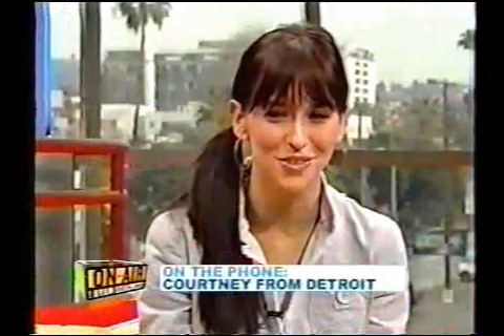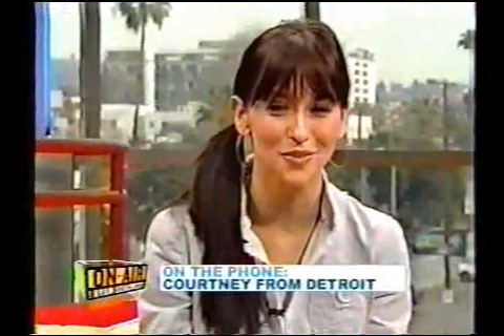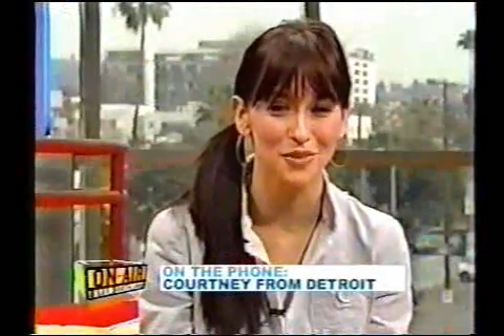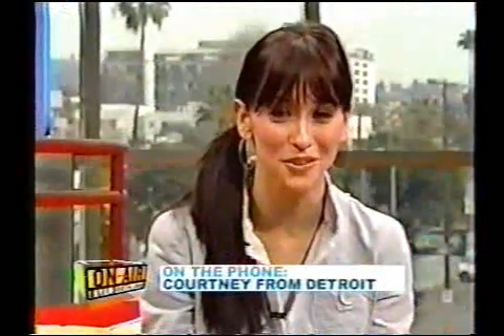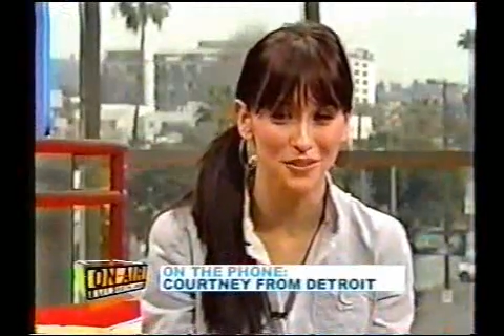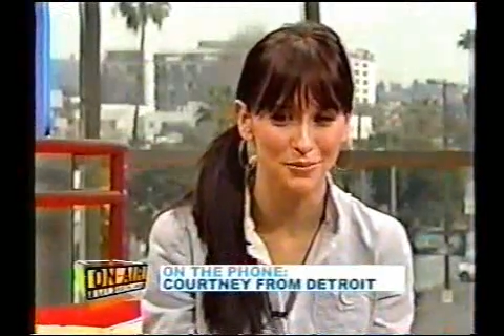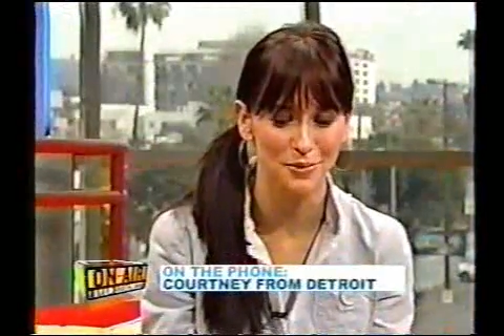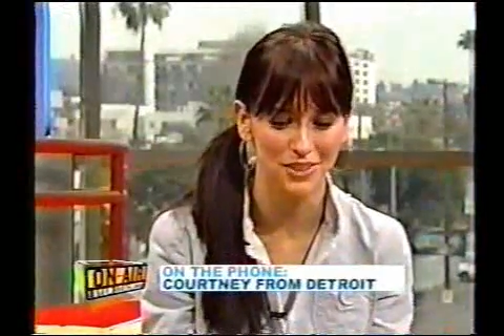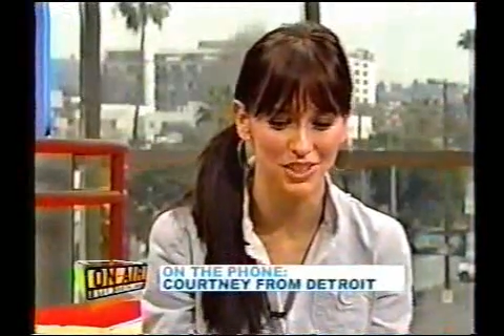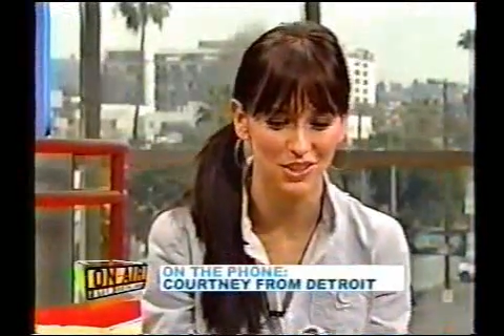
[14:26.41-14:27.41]
It was a really fun
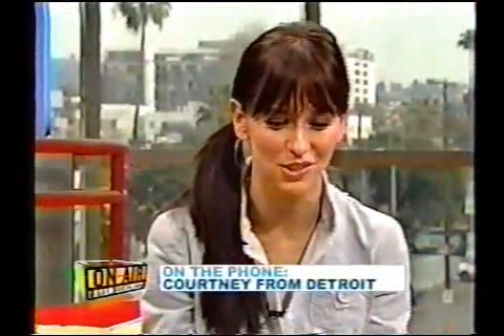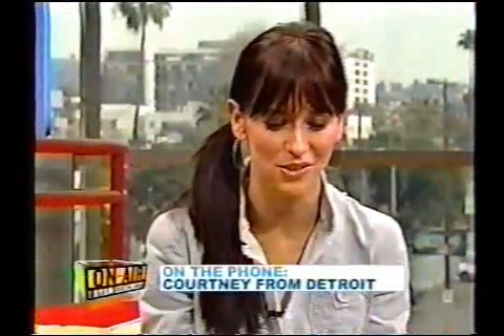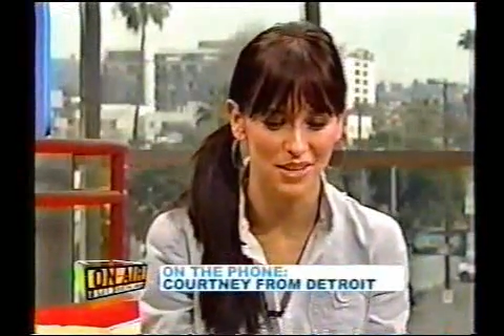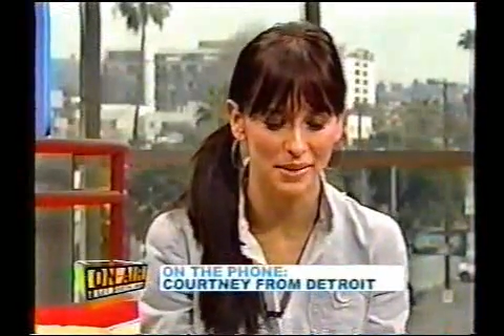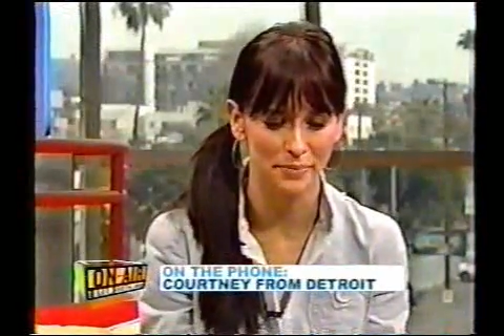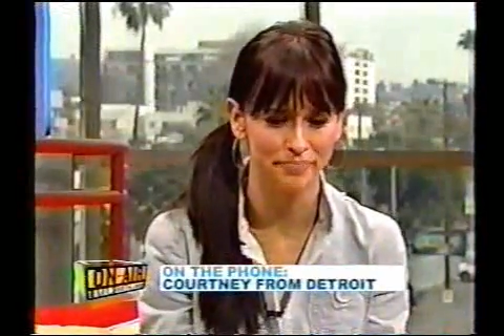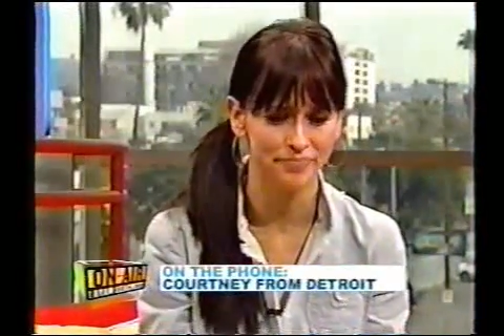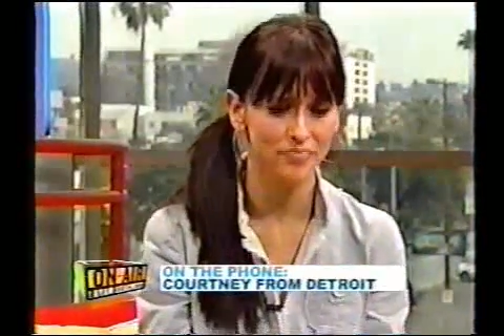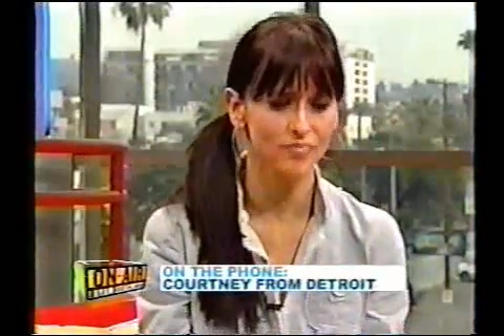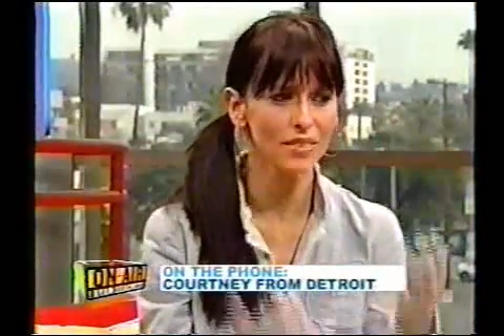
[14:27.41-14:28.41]
movie to do.
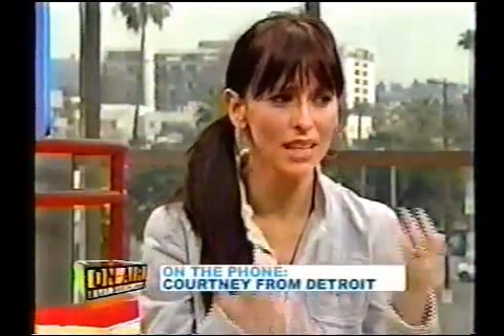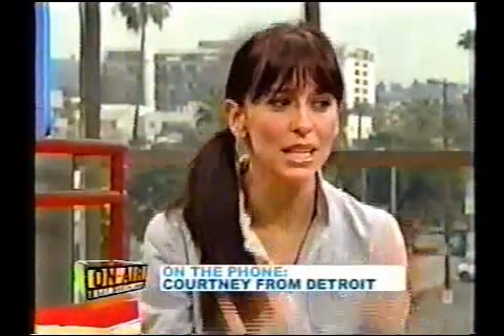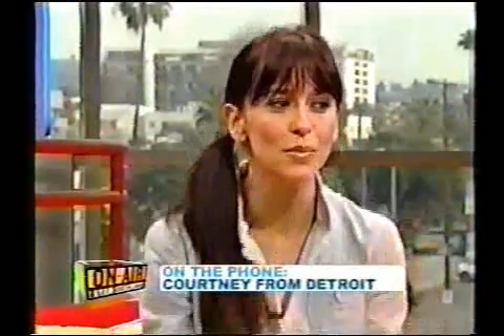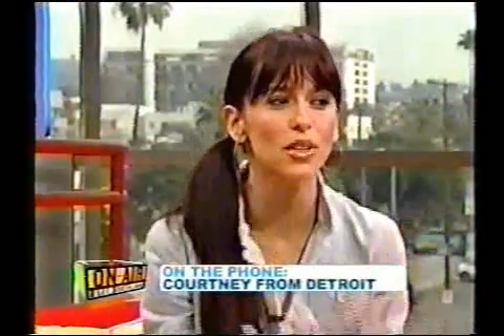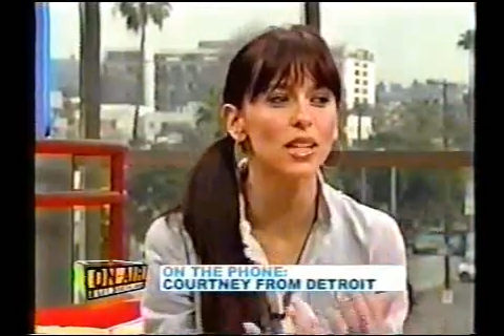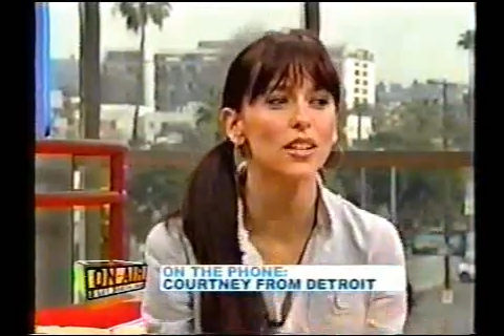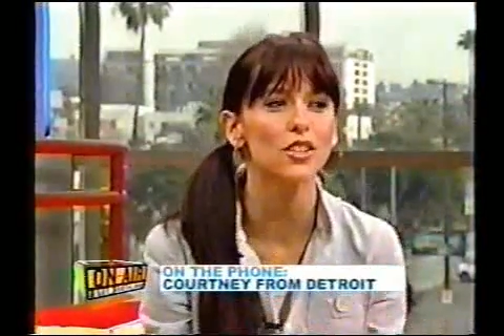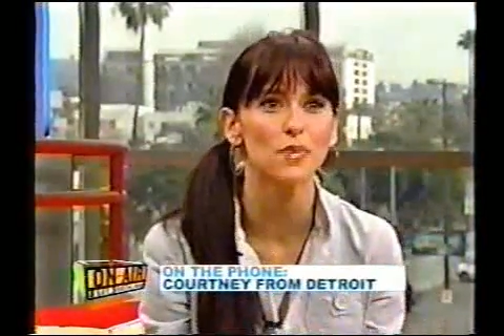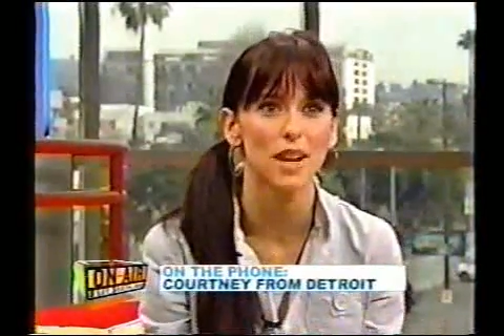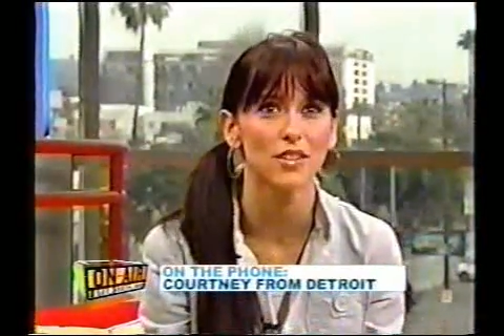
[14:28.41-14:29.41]
And I'm working on
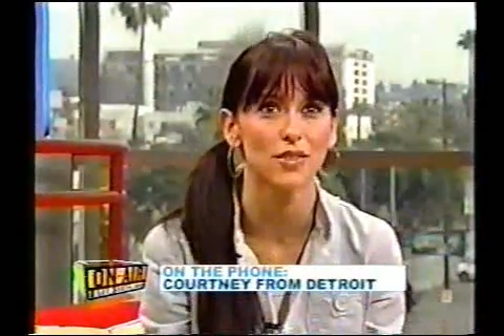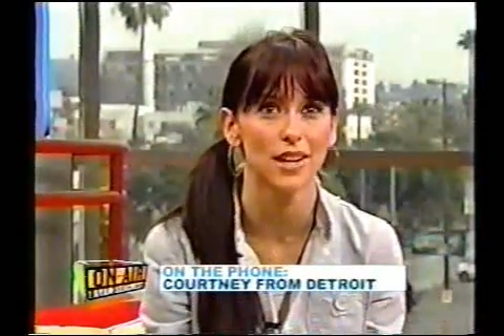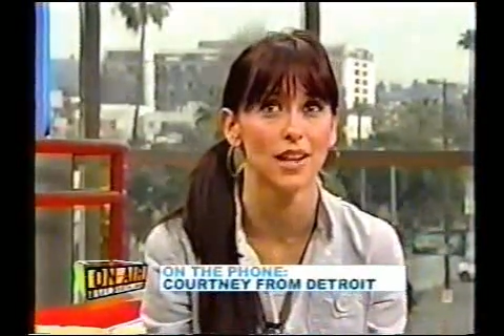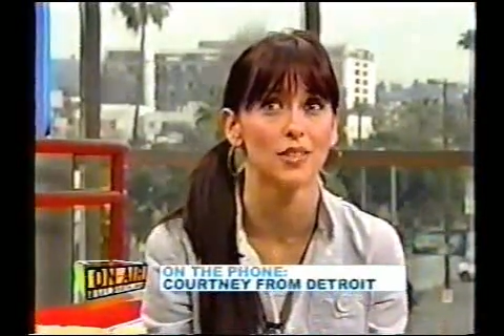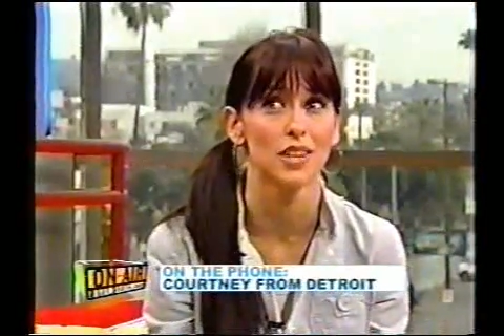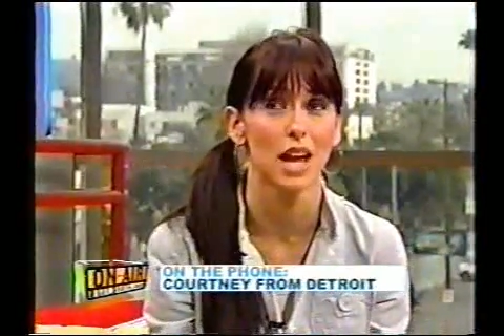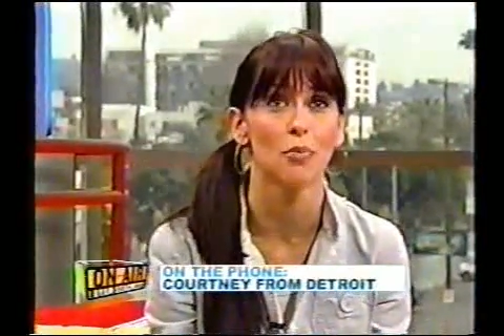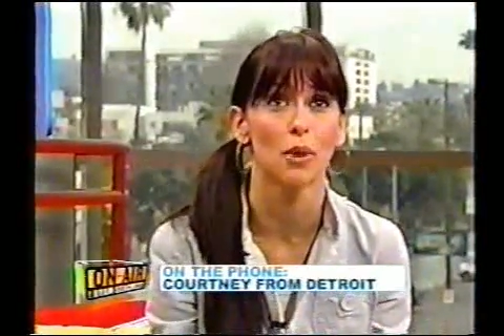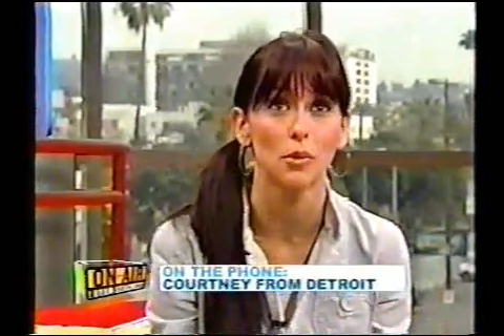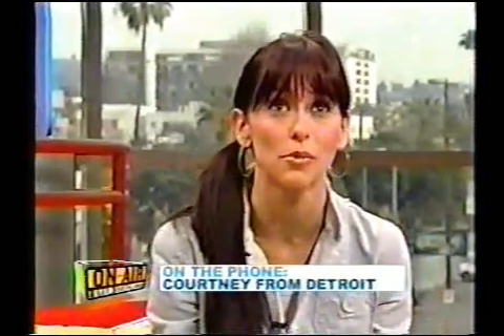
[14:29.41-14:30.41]
a new record right now, so yeah, I'll
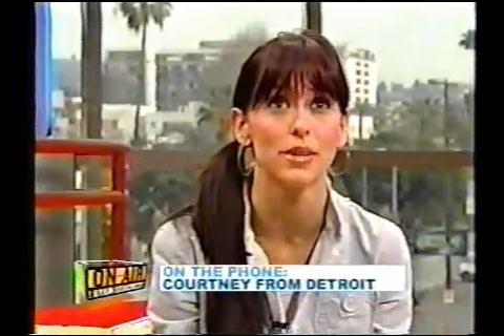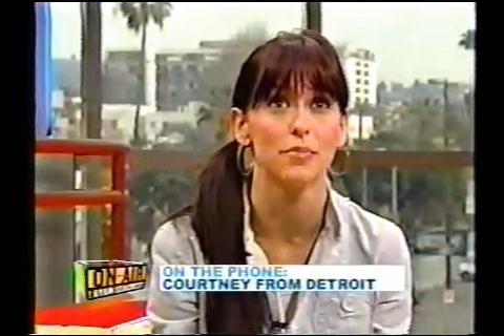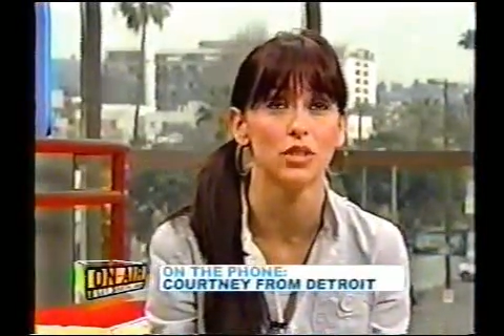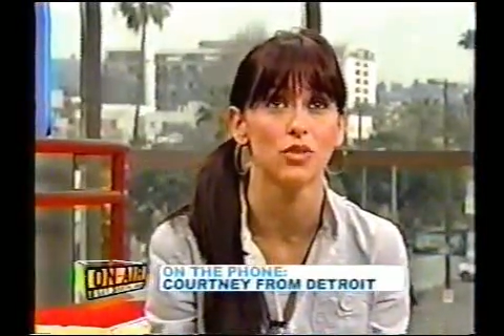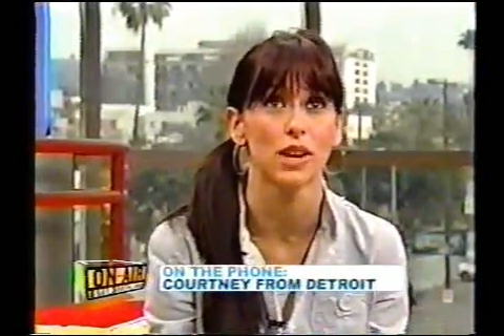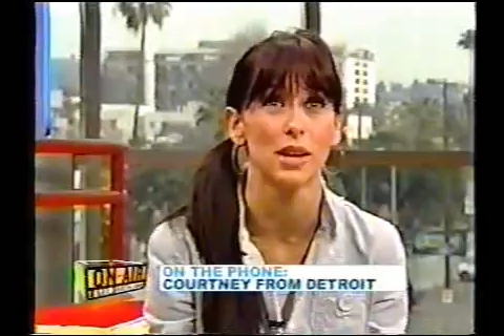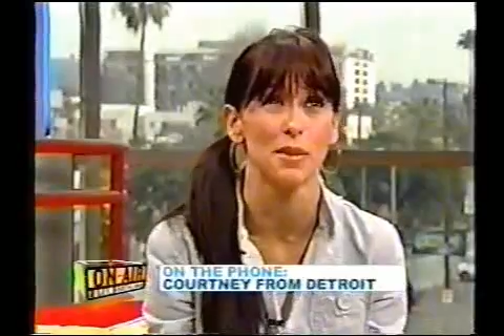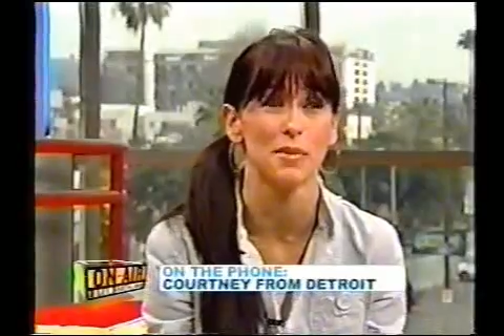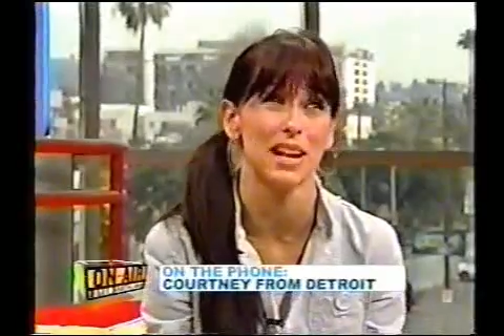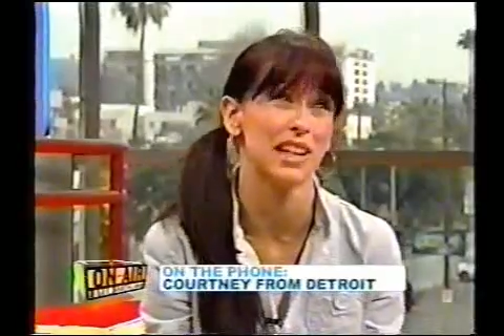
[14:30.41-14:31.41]
probably be touring
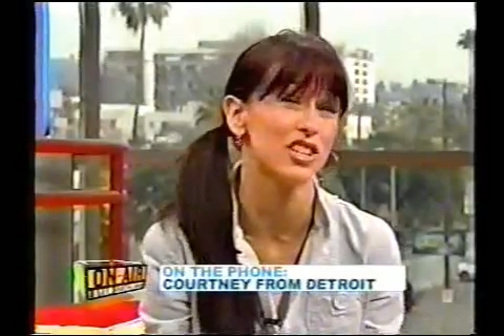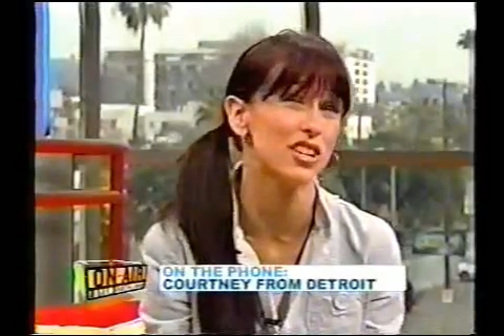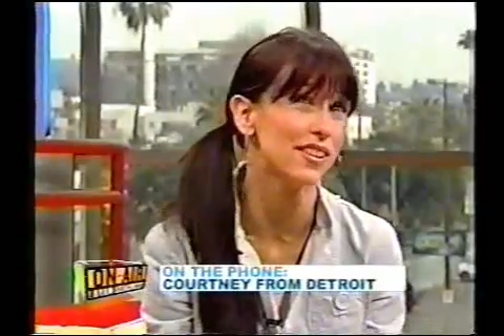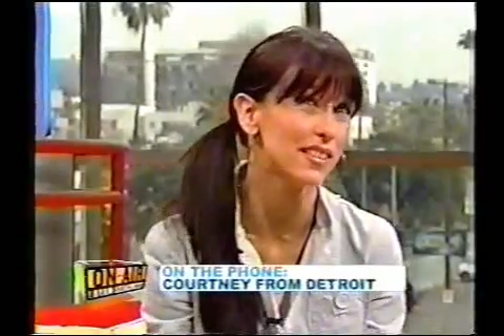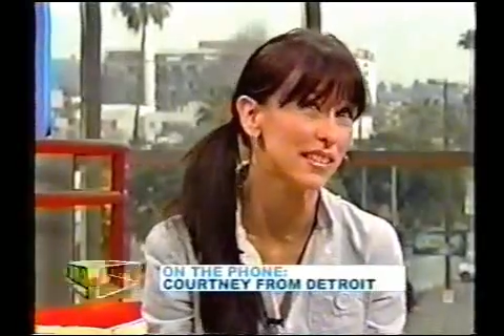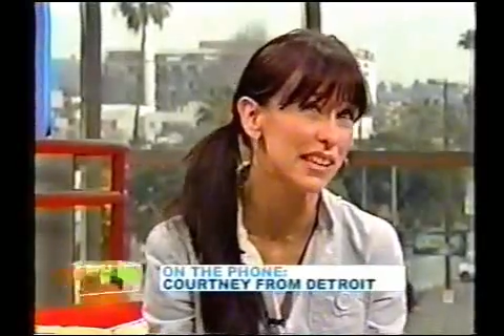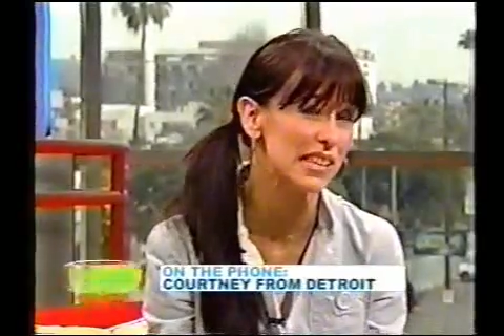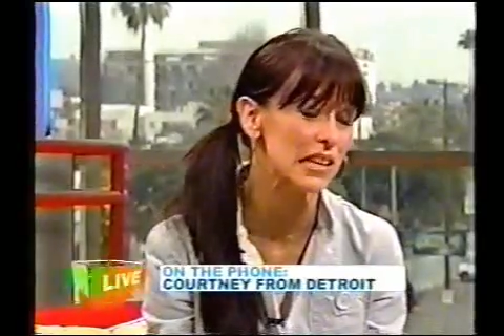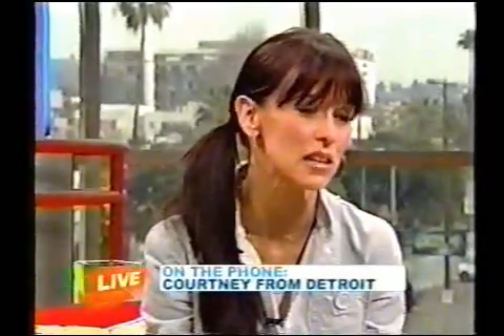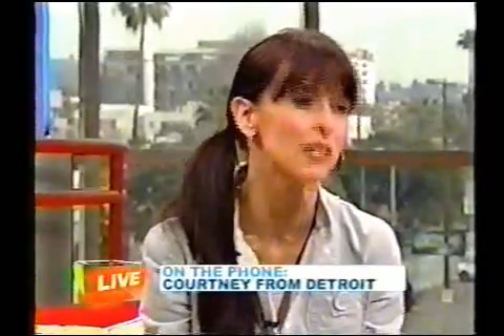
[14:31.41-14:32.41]
maybe next year, I think.